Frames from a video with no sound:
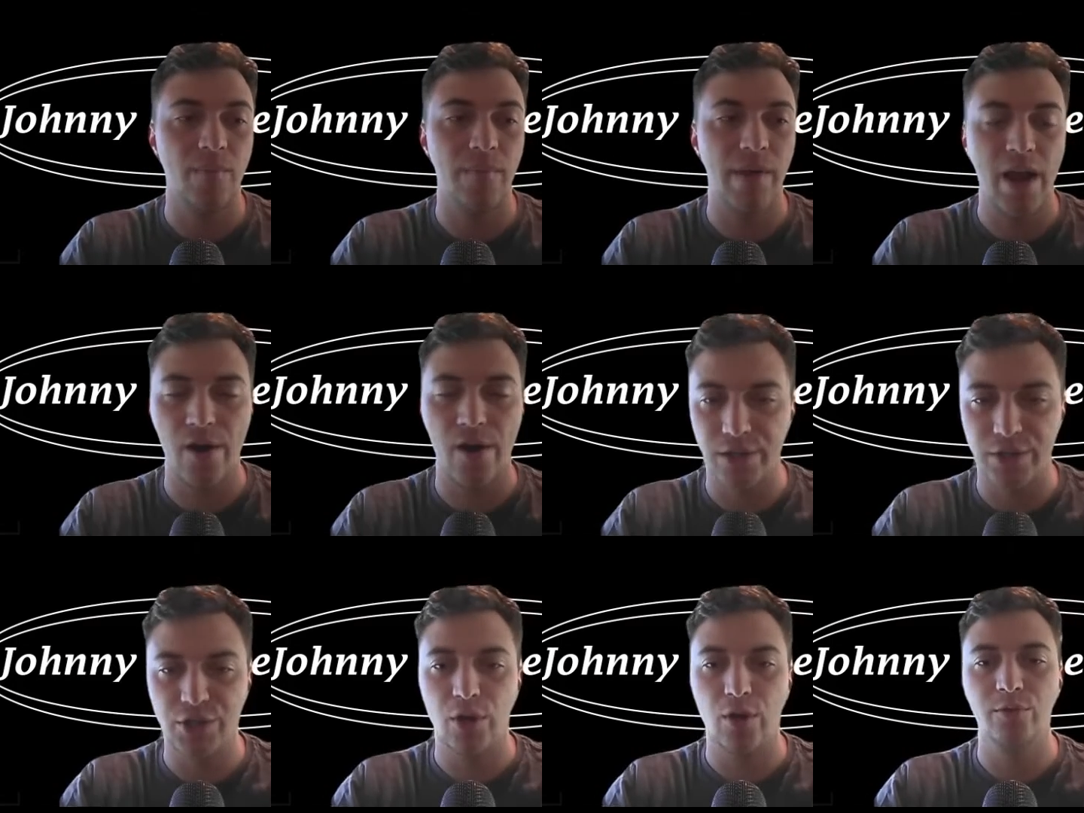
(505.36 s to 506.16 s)
Eric
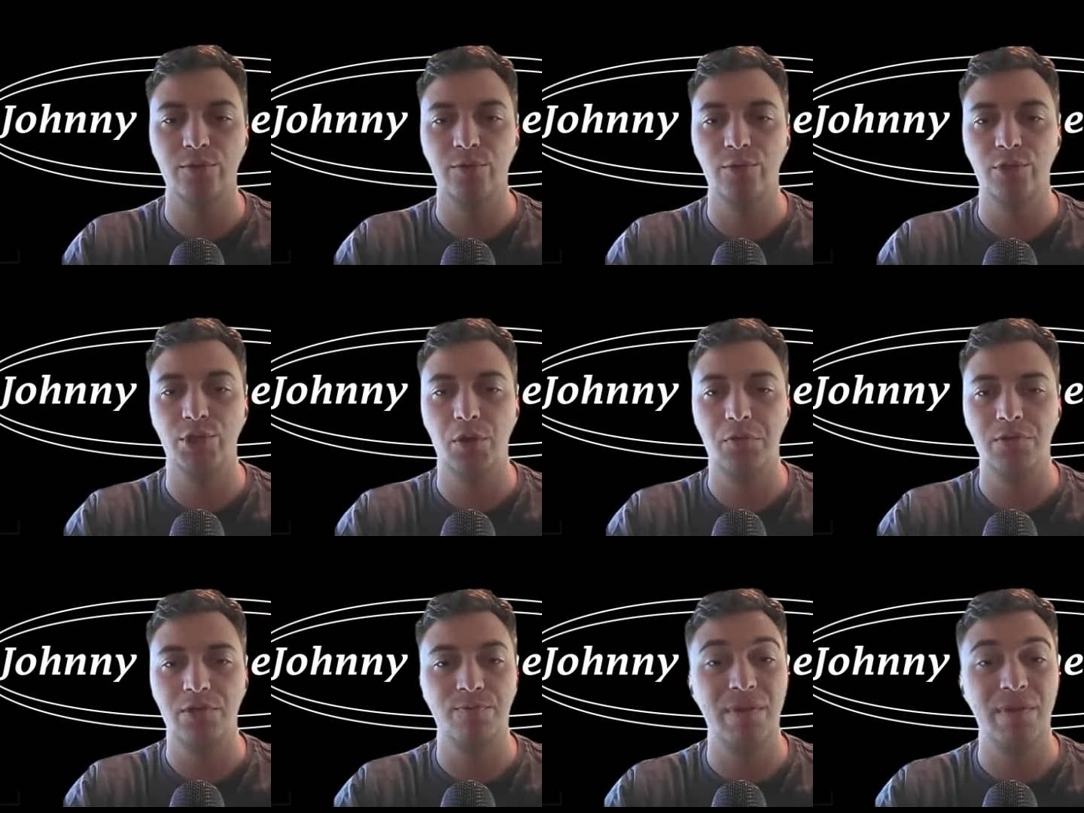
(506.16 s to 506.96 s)
Jones, who
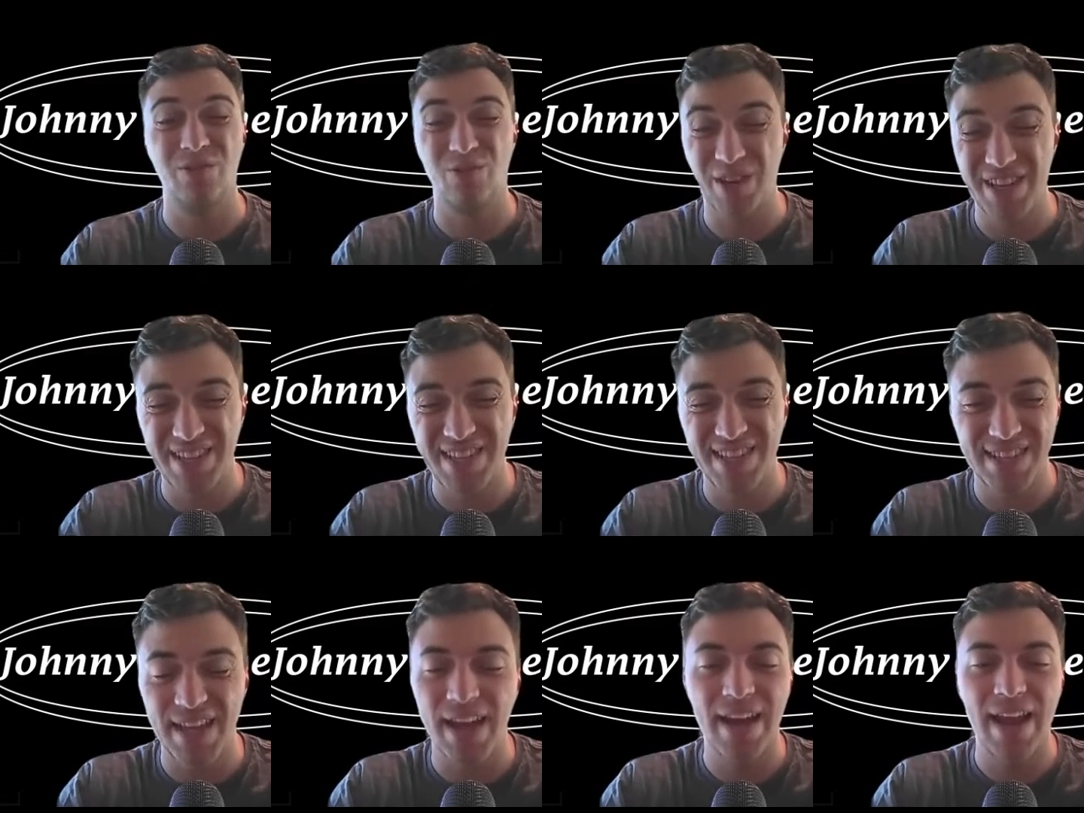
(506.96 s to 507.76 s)
showed speed. Ricky
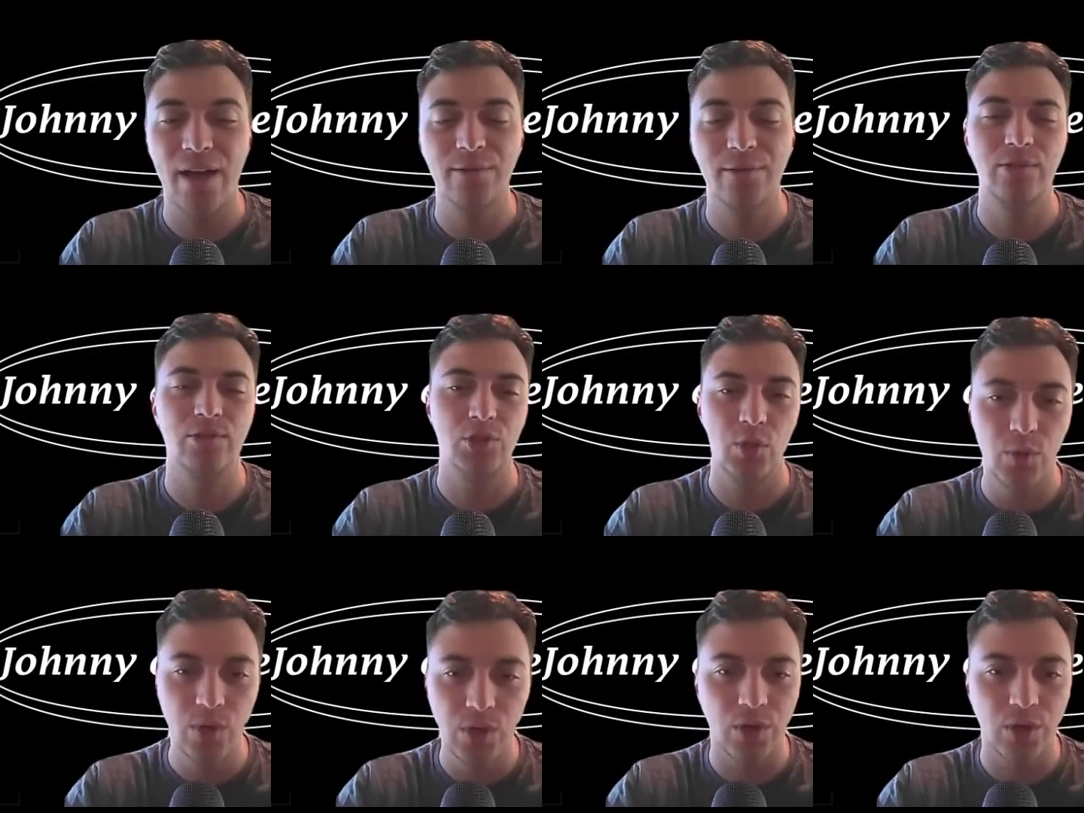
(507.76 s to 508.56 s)
Stenhouse
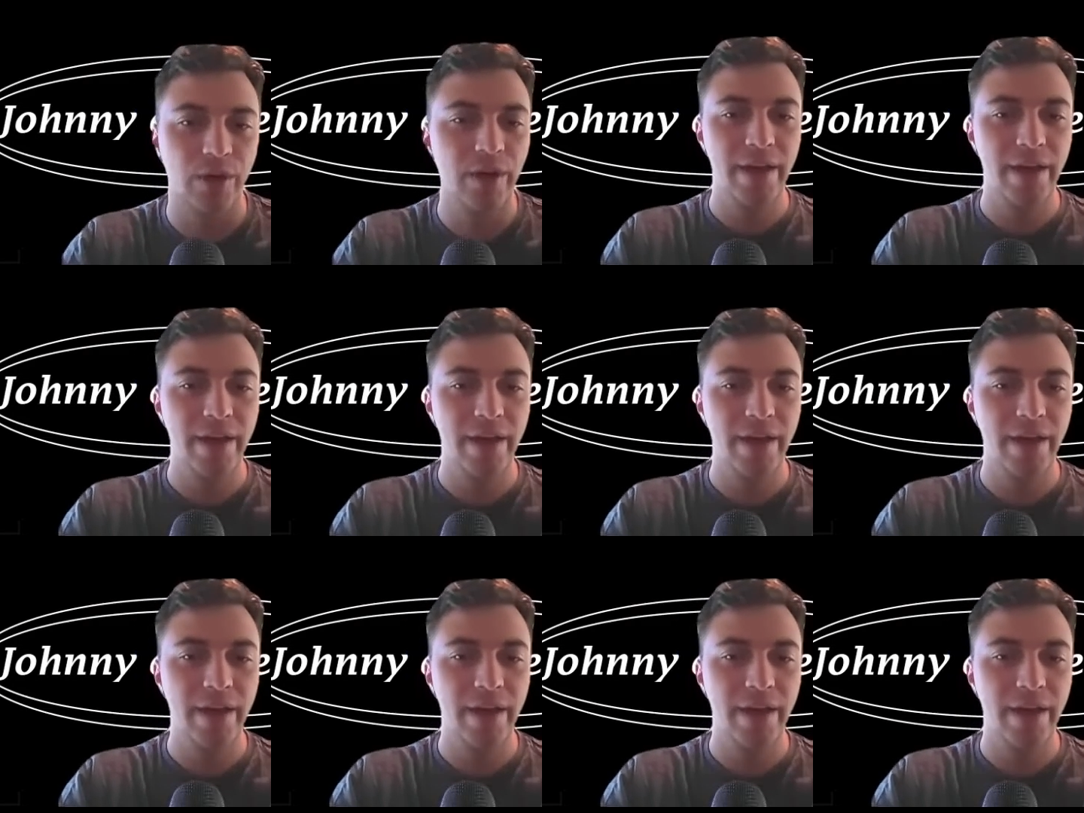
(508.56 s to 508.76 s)
Jr.